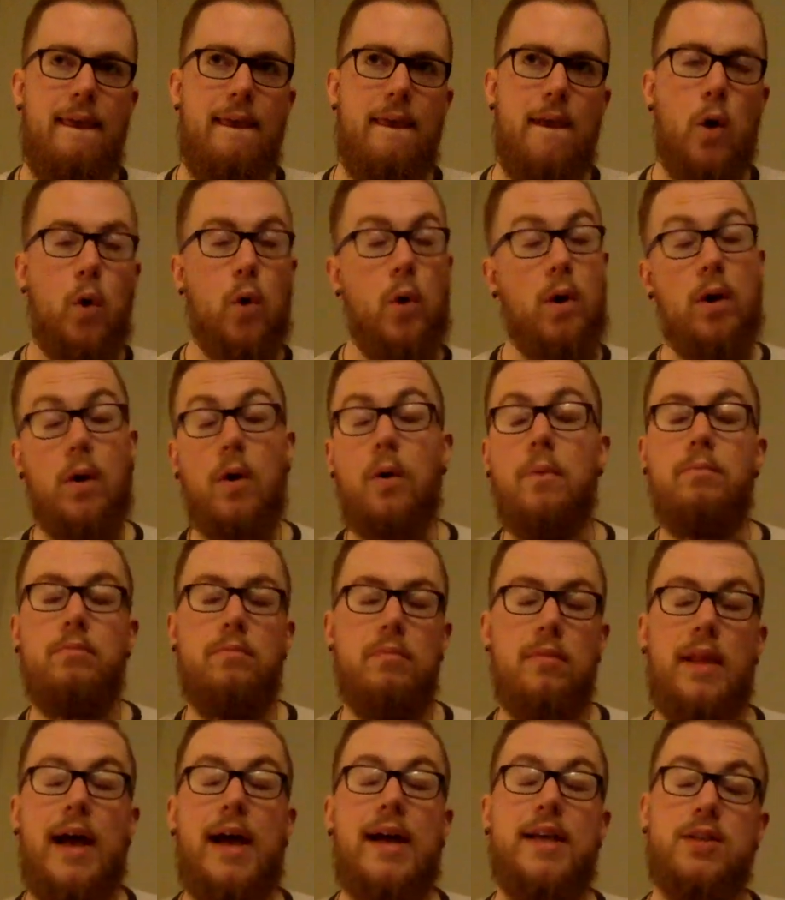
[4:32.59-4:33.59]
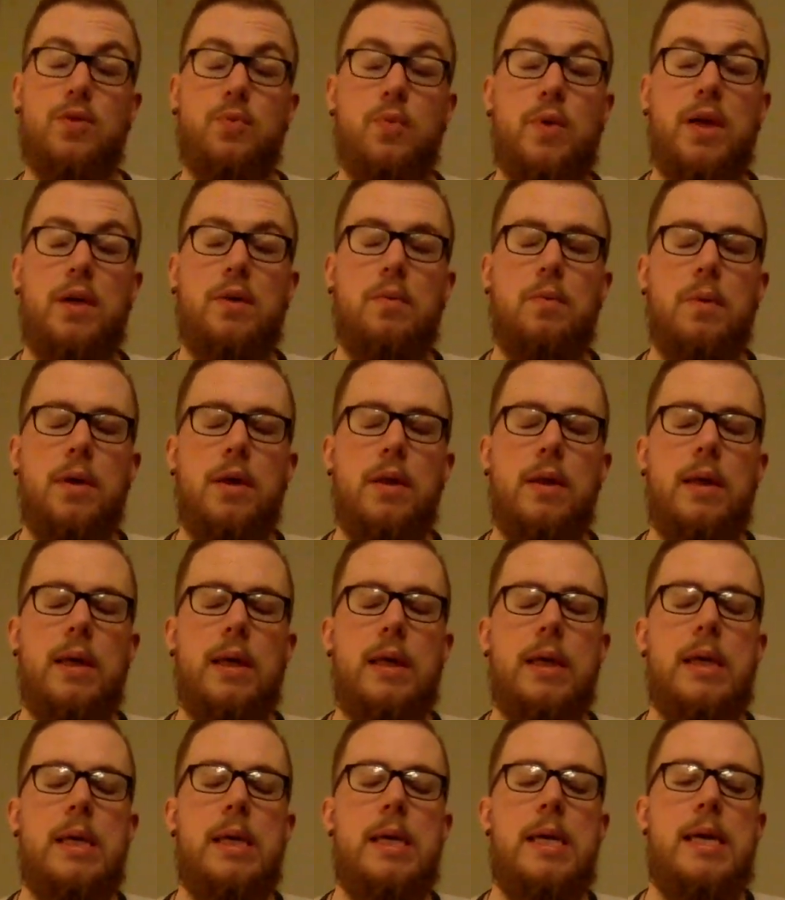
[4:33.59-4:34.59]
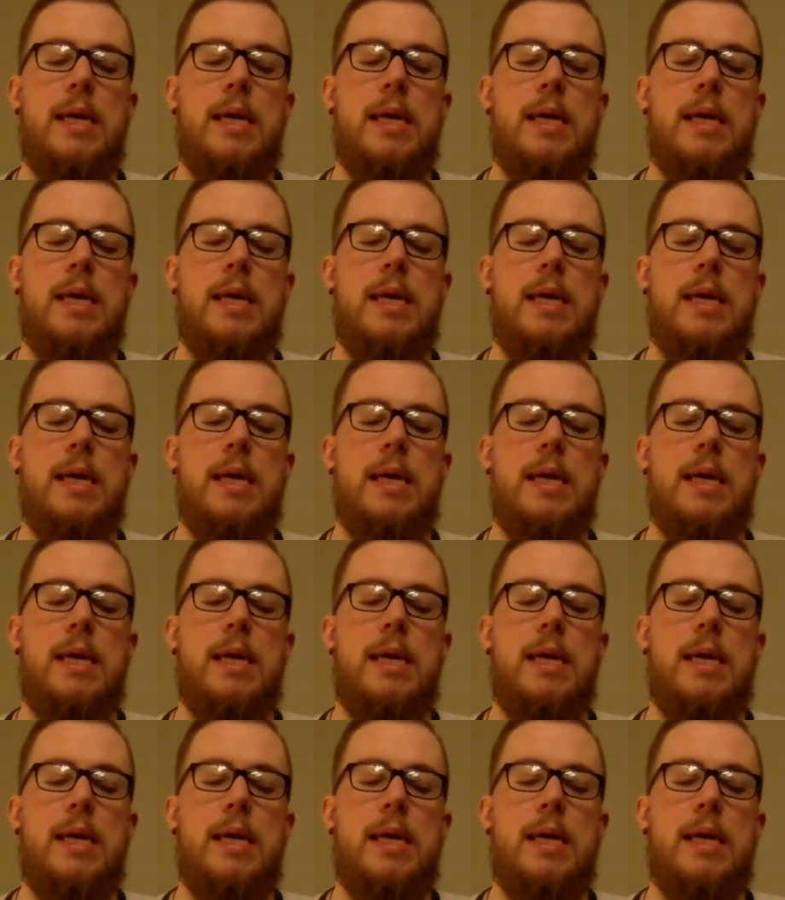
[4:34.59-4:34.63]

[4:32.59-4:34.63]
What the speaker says: or last week really,